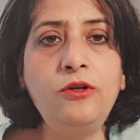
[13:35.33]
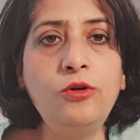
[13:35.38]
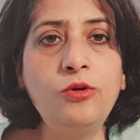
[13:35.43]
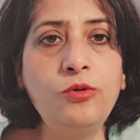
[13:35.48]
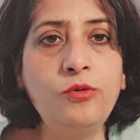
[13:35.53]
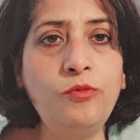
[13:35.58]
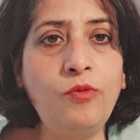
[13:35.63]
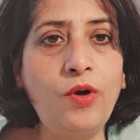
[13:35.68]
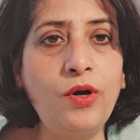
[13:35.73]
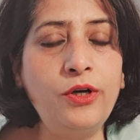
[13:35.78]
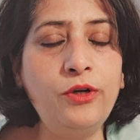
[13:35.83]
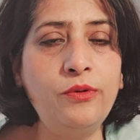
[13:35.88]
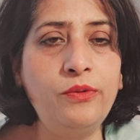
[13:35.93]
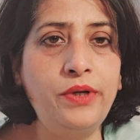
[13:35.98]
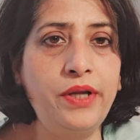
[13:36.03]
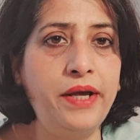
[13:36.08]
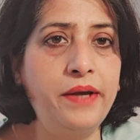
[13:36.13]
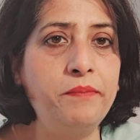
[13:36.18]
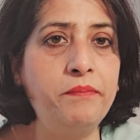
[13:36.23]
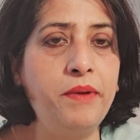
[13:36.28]
who want to
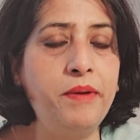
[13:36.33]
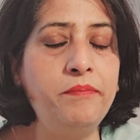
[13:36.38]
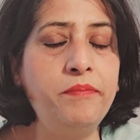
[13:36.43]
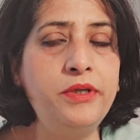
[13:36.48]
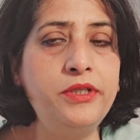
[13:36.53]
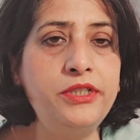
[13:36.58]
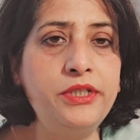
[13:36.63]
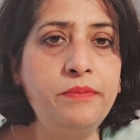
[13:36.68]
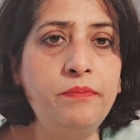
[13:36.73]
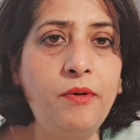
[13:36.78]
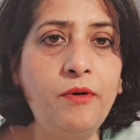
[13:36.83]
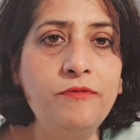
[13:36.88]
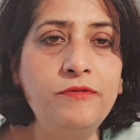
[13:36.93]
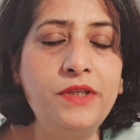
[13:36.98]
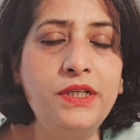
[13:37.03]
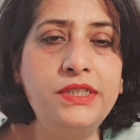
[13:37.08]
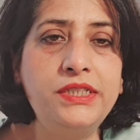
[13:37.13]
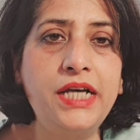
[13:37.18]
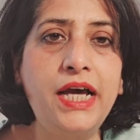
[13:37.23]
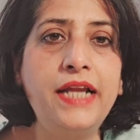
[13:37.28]
take membership of
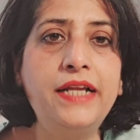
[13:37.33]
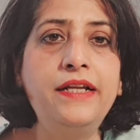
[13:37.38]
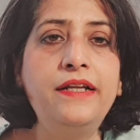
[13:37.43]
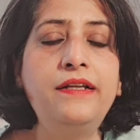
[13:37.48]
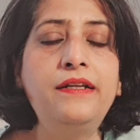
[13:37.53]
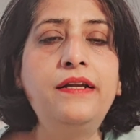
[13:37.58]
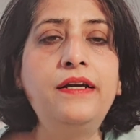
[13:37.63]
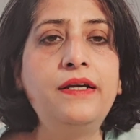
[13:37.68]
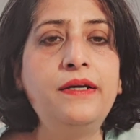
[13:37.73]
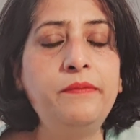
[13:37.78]
the channel,